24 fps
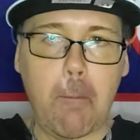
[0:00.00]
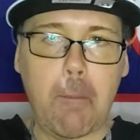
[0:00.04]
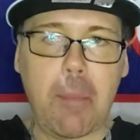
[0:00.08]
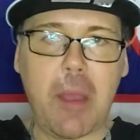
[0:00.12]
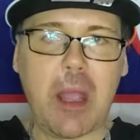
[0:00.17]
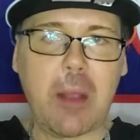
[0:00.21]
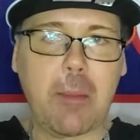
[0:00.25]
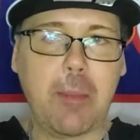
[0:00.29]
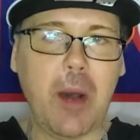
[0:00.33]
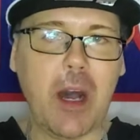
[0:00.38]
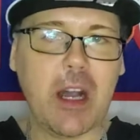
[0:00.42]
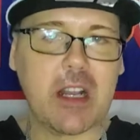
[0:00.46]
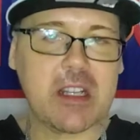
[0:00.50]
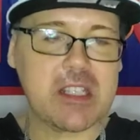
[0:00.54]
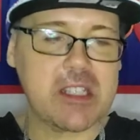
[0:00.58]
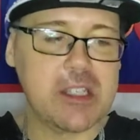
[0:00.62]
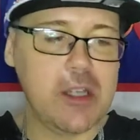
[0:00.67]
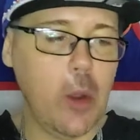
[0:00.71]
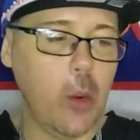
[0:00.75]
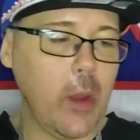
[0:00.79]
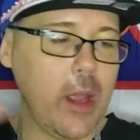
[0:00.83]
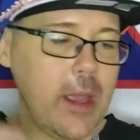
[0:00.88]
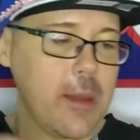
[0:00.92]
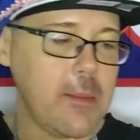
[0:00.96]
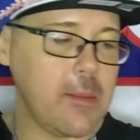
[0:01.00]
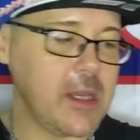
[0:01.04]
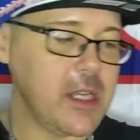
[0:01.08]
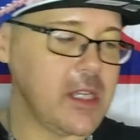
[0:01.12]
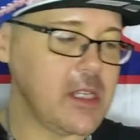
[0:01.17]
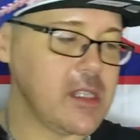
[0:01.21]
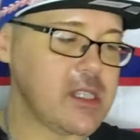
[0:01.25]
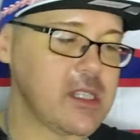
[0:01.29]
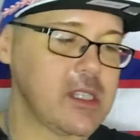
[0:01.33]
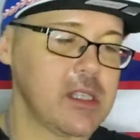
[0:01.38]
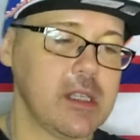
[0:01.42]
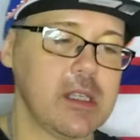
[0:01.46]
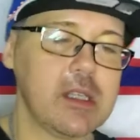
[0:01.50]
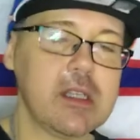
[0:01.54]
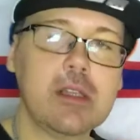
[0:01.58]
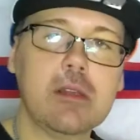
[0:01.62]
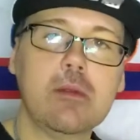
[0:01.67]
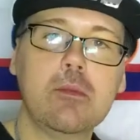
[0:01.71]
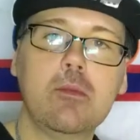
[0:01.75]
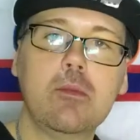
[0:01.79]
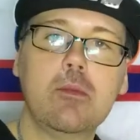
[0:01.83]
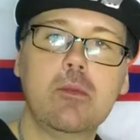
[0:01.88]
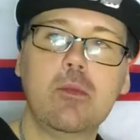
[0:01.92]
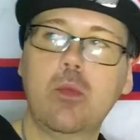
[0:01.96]
Big bucks, no whammies.
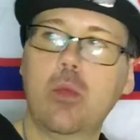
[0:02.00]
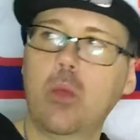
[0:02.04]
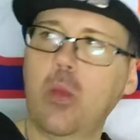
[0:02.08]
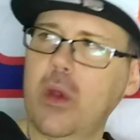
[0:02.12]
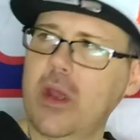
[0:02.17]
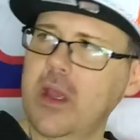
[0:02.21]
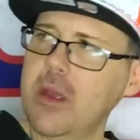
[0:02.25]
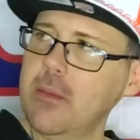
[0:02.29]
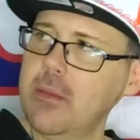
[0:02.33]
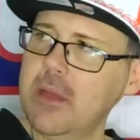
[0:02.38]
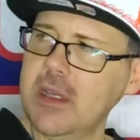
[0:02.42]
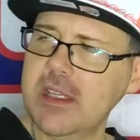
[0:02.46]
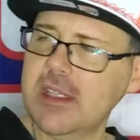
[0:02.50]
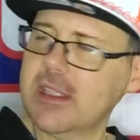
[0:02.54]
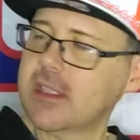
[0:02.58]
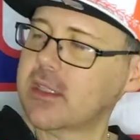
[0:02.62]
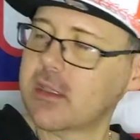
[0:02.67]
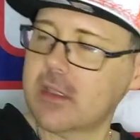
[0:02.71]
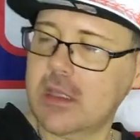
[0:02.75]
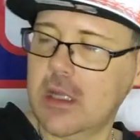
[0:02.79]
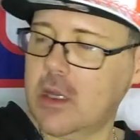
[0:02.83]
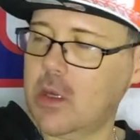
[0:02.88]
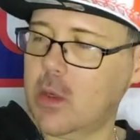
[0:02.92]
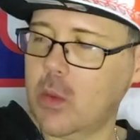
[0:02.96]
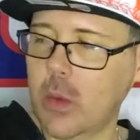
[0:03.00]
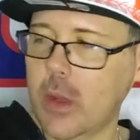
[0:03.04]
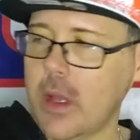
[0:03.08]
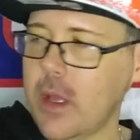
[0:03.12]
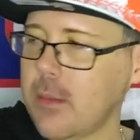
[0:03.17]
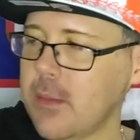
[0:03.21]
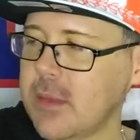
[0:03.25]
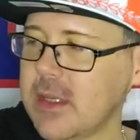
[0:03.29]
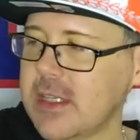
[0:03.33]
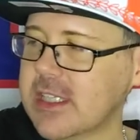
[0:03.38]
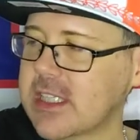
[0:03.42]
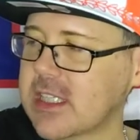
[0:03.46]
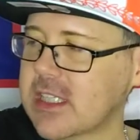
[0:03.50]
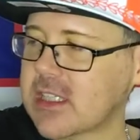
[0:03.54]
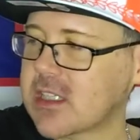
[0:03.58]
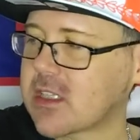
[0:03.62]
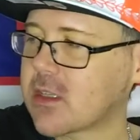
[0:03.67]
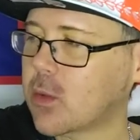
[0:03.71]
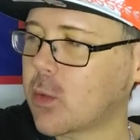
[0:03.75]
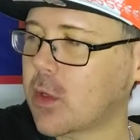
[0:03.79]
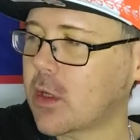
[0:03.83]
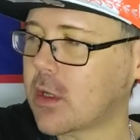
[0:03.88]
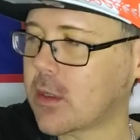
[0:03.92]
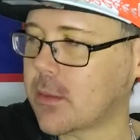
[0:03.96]
Whammies? No, whammies isn't
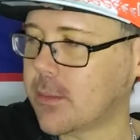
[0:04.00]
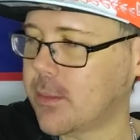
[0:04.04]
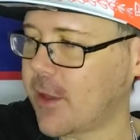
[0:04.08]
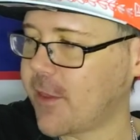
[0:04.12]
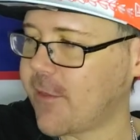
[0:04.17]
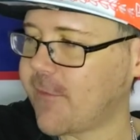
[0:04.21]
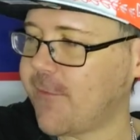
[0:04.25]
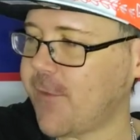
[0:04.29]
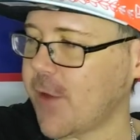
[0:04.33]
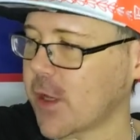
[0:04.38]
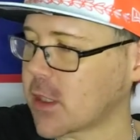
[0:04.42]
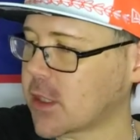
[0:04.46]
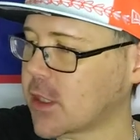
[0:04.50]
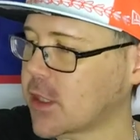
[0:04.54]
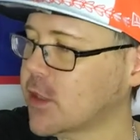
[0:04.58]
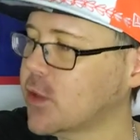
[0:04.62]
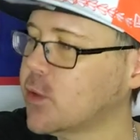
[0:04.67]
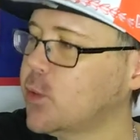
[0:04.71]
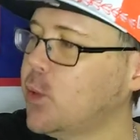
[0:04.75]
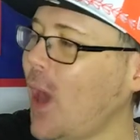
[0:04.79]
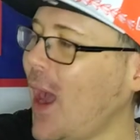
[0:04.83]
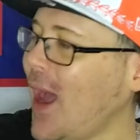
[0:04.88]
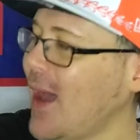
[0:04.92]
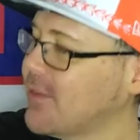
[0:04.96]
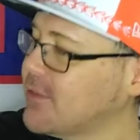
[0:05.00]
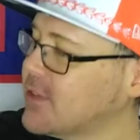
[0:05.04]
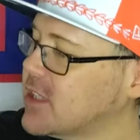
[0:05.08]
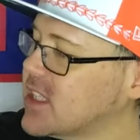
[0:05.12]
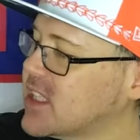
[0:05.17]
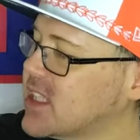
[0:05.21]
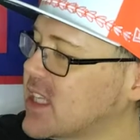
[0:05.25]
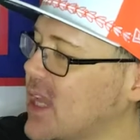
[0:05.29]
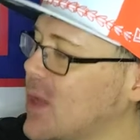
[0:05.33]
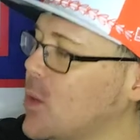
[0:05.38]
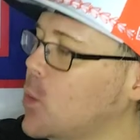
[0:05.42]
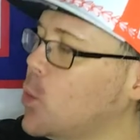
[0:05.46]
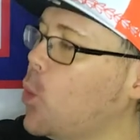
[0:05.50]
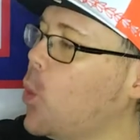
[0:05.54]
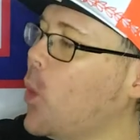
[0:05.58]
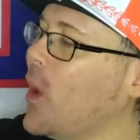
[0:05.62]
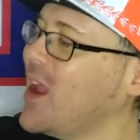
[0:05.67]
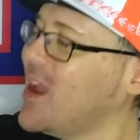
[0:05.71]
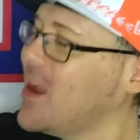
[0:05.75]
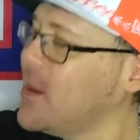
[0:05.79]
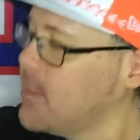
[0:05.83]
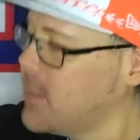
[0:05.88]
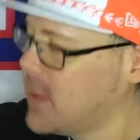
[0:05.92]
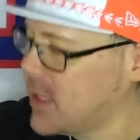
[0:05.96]
a word, motherfucker. You have to say
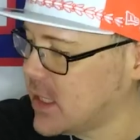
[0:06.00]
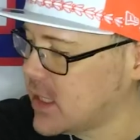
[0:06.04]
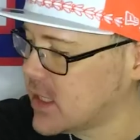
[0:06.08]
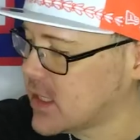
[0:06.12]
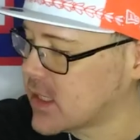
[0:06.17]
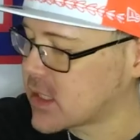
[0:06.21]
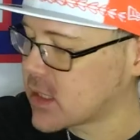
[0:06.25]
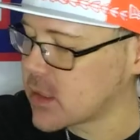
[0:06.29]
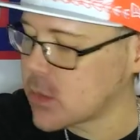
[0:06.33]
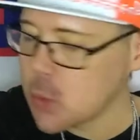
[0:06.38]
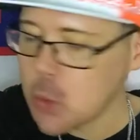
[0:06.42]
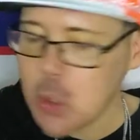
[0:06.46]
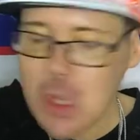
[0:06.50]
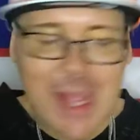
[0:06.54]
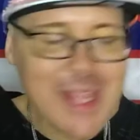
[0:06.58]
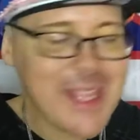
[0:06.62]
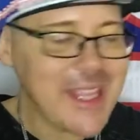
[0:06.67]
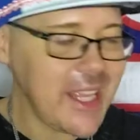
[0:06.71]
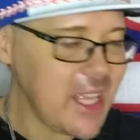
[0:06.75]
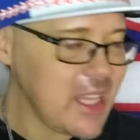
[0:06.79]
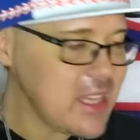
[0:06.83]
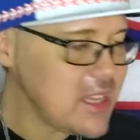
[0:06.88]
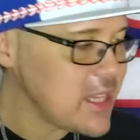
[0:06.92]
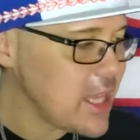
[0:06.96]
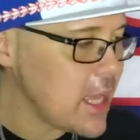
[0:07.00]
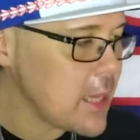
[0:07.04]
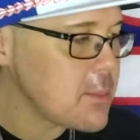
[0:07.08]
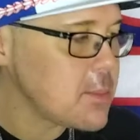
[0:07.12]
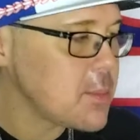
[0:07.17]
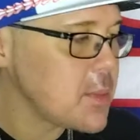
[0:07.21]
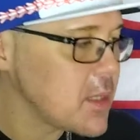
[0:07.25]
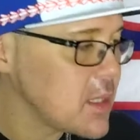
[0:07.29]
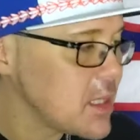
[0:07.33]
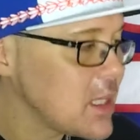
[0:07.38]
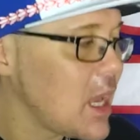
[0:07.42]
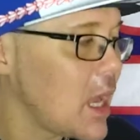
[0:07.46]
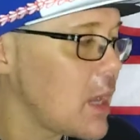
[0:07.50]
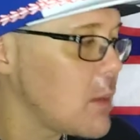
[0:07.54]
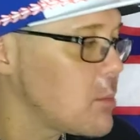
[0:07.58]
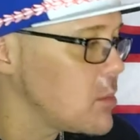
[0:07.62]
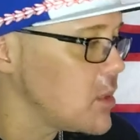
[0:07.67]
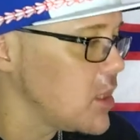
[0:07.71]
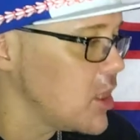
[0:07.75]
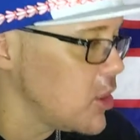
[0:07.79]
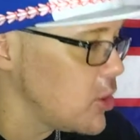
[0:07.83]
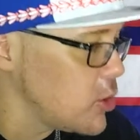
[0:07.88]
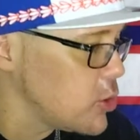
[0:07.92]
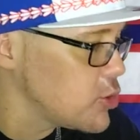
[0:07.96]
whammies. Well, I get that, but
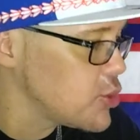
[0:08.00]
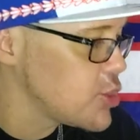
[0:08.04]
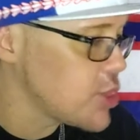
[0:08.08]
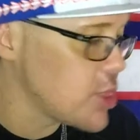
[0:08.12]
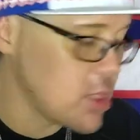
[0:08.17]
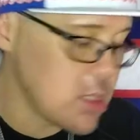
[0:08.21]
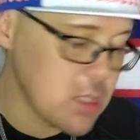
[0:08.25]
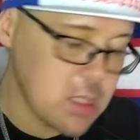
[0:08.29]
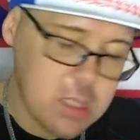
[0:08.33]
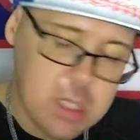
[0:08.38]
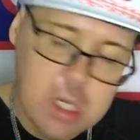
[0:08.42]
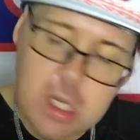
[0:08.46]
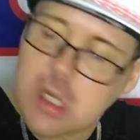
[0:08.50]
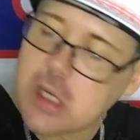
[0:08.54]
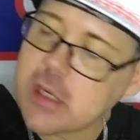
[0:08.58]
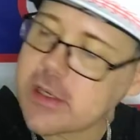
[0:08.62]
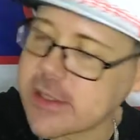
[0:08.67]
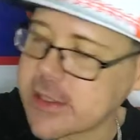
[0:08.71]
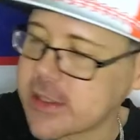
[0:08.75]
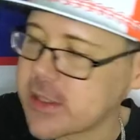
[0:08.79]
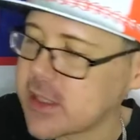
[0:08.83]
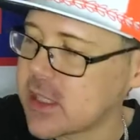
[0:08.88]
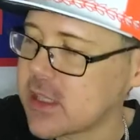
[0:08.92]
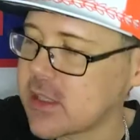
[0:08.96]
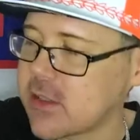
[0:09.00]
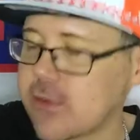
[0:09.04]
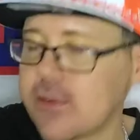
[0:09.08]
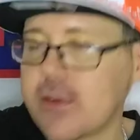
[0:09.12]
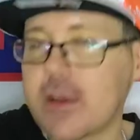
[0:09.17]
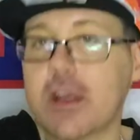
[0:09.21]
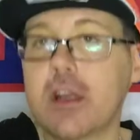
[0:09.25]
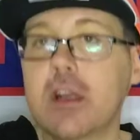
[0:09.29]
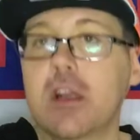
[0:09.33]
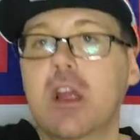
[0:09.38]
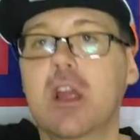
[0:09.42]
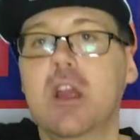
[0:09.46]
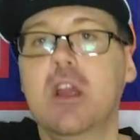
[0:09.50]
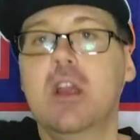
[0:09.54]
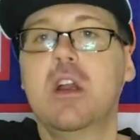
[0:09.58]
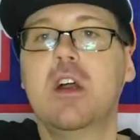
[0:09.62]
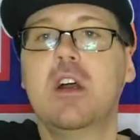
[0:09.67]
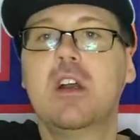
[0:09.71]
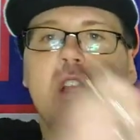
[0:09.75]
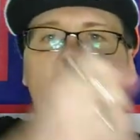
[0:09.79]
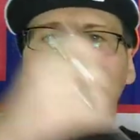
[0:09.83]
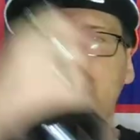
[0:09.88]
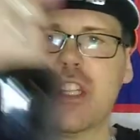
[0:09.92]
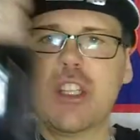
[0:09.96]
I'm a little drunk. All right, that's fair.
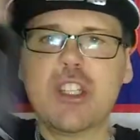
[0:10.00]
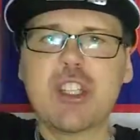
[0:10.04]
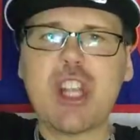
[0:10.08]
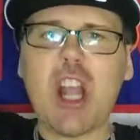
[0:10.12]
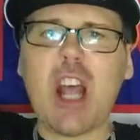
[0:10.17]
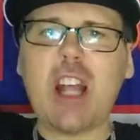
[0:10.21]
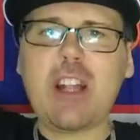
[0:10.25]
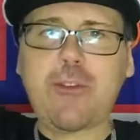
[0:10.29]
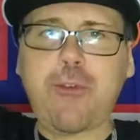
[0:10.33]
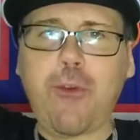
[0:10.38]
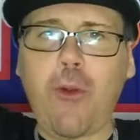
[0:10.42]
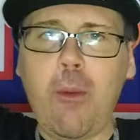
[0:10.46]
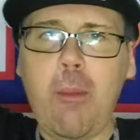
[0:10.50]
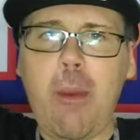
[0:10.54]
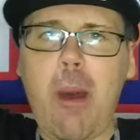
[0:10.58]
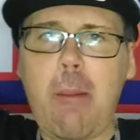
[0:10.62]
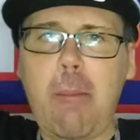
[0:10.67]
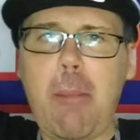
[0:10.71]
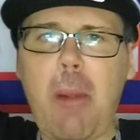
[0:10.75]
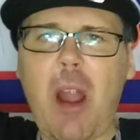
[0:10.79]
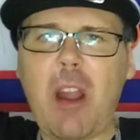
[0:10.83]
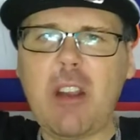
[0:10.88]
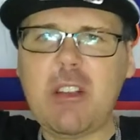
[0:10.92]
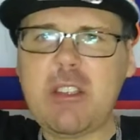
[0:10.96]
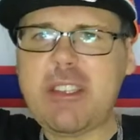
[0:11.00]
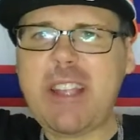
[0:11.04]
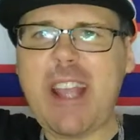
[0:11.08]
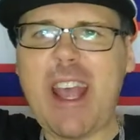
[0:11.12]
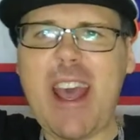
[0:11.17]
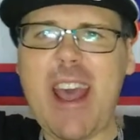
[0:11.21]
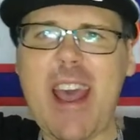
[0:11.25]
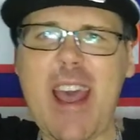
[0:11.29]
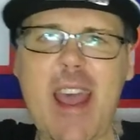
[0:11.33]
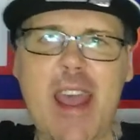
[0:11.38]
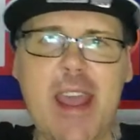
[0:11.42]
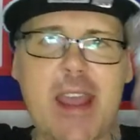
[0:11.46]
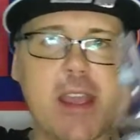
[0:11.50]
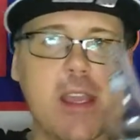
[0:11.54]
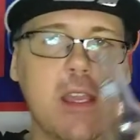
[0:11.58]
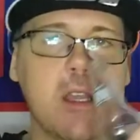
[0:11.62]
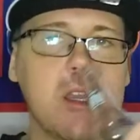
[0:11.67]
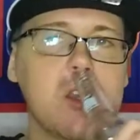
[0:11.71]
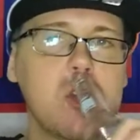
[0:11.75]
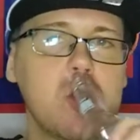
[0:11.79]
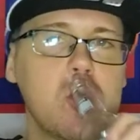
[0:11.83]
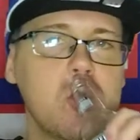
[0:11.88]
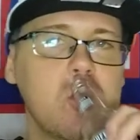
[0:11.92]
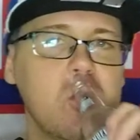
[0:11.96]
Shots for my
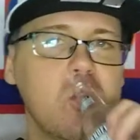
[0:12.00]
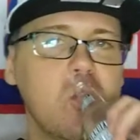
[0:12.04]
birthday!